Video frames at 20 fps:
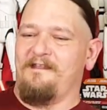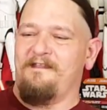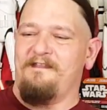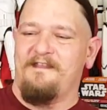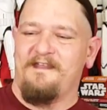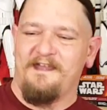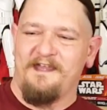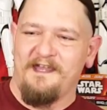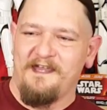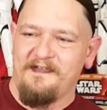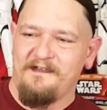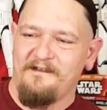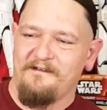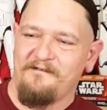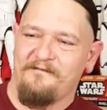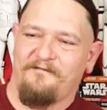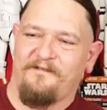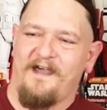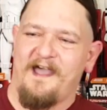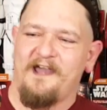
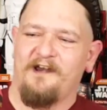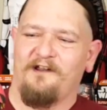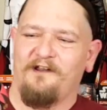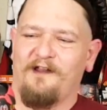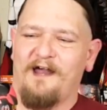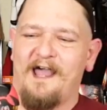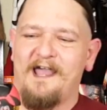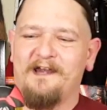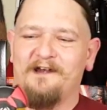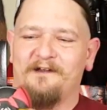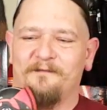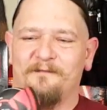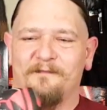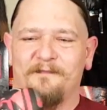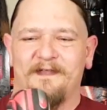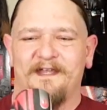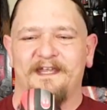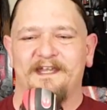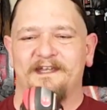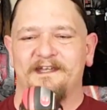the final
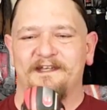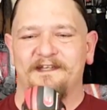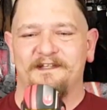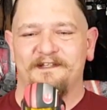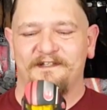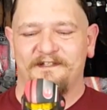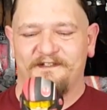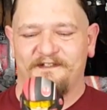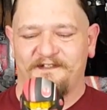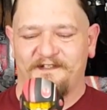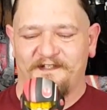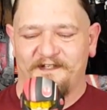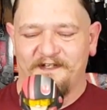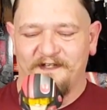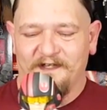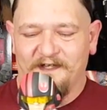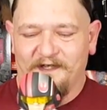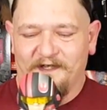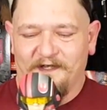item is